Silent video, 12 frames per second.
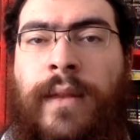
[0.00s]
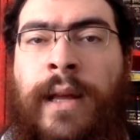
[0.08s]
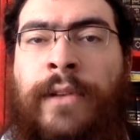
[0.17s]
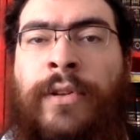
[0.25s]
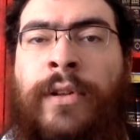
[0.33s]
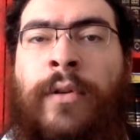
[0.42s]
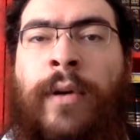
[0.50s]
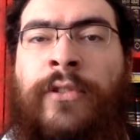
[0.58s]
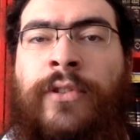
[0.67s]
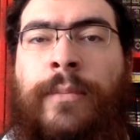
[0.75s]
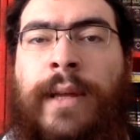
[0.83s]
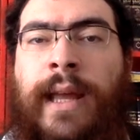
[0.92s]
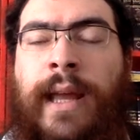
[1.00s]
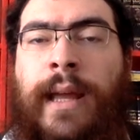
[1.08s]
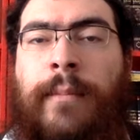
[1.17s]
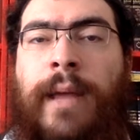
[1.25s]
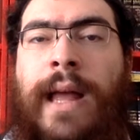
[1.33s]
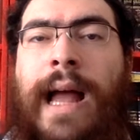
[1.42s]
And so the question
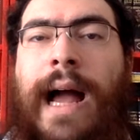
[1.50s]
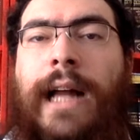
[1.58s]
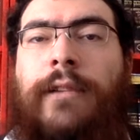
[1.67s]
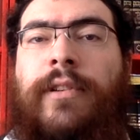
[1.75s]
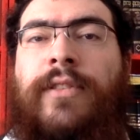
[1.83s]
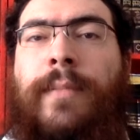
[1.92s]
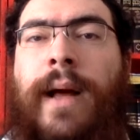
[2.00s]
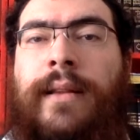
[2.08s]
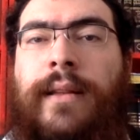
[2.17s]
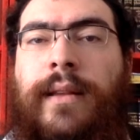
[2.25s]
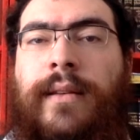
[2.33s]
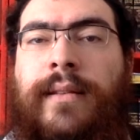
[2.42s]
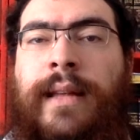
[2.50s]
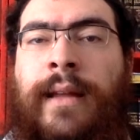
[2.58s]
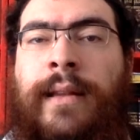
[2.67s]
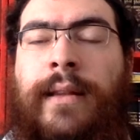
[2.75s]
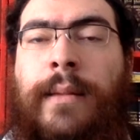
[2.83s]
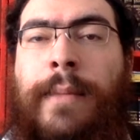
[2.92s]
became how to respond to this. Now
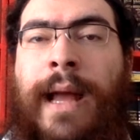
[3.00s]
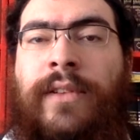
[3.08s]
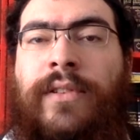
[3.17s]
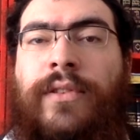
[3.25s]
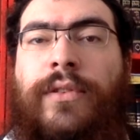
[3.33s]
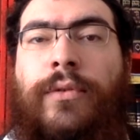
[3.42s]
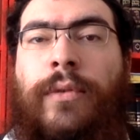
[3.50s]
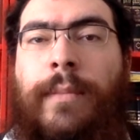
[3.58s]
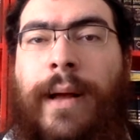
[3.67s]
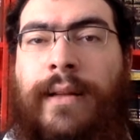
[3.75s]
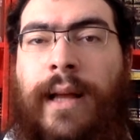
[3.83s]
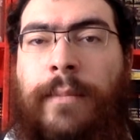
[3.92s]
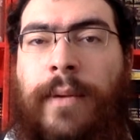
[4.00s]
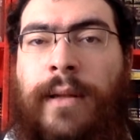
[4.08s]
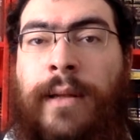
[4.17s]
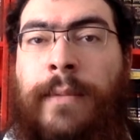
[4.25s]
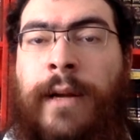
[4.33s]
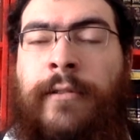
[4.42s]
that the masses knew about Kabbala,
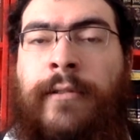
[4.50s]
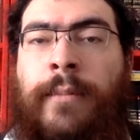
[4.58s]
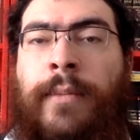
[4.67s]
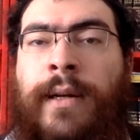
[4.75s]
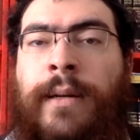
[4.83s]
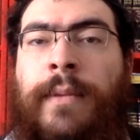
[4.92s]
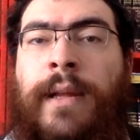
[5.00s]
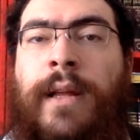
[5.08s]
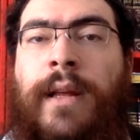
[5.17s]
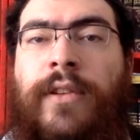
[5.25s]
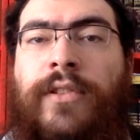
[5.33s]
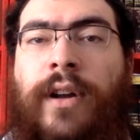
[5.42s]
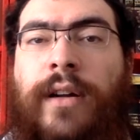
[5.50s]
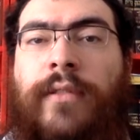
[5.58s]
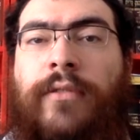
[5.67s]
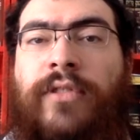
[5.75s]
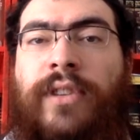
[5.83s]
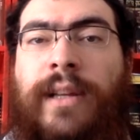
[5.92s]
and many Rabbanim
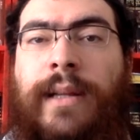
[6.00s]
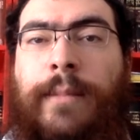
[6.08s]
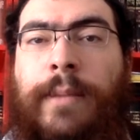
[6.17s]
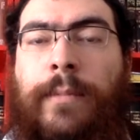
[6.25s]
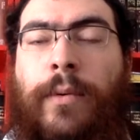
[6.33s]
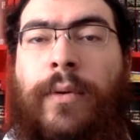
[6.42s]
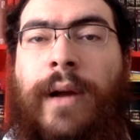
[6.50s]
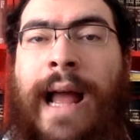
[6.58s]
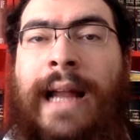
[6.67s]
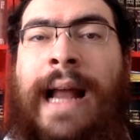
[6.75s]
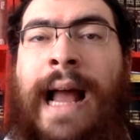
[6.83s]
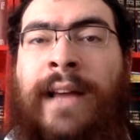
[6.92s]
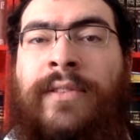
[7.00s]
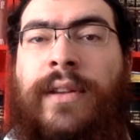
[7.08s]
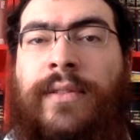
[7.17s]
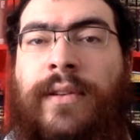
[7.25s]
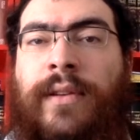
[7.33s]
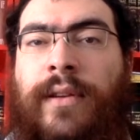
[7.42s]
started seeing that people had
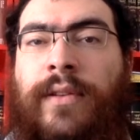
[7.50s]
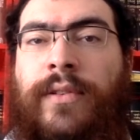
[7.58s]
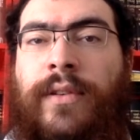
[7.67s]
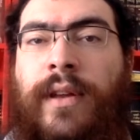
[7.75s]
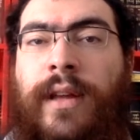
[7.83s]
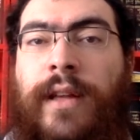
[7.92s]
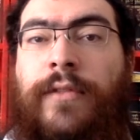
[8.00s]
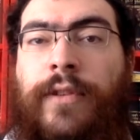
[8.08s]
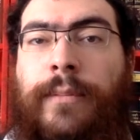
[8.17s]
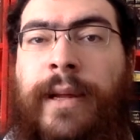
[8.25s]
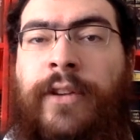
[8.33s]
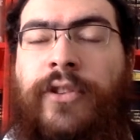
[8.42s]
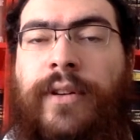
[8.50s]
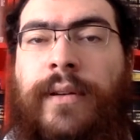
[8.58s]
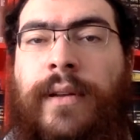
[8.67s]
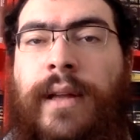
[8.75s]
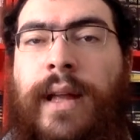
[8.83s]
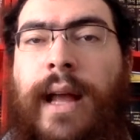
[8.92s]
access to this information,
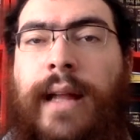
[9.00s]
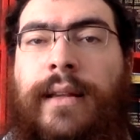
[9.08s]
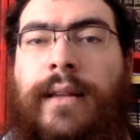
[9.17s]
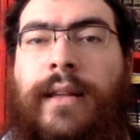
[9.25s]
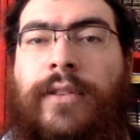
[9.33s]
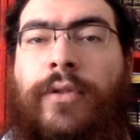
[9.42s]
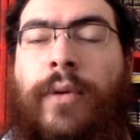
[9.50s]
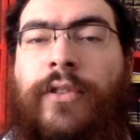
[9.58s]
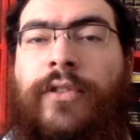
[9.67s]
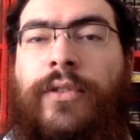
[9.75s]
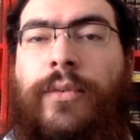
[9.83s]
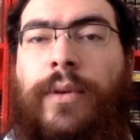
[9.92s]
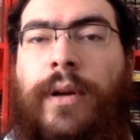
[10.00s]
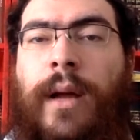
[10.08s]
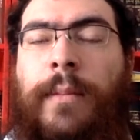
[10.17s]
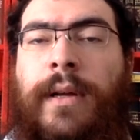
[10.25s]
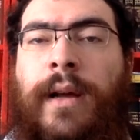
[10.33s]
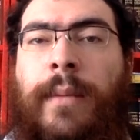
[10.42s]
and these questions were
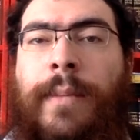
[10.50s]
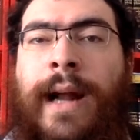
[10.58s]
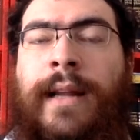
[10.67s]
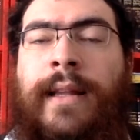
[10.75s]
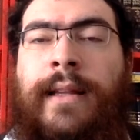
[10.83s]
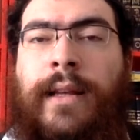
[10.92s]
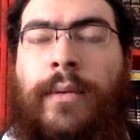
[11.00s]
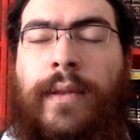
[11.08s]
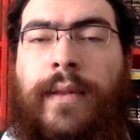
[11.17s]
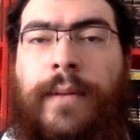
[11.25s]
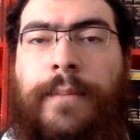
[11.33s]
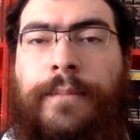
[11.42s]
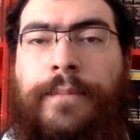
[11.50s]
coming up, how do they deal with it?